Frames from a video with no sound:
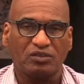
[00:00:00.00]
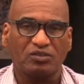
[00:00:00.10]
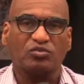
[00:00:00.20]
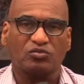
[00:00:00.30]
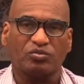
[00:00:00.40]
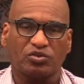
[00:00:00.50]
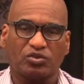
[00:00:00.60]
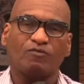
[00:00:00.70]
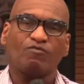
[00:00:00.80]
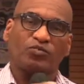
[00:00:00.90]
in
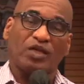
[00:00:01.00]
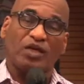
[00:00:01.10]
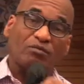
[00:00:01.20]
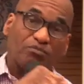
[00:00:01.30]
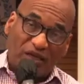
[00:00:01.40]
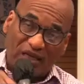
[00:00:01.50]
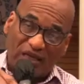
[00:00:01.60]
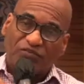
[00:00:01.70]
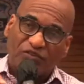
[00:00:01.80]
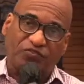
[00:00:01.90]
Scripture, that are
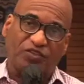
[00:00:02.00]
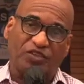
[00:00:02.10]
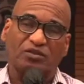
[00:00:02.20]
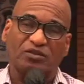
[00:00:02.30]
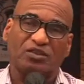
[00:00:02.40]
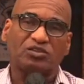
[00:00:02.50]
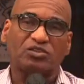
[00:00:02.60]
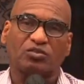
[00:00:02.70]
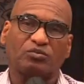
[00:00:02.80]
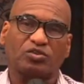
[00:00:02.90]
being fulfilled in
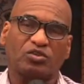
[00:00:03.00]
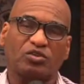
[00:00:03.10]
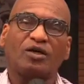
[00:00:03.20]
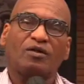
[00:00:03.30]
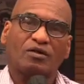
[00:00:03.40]
Scripture,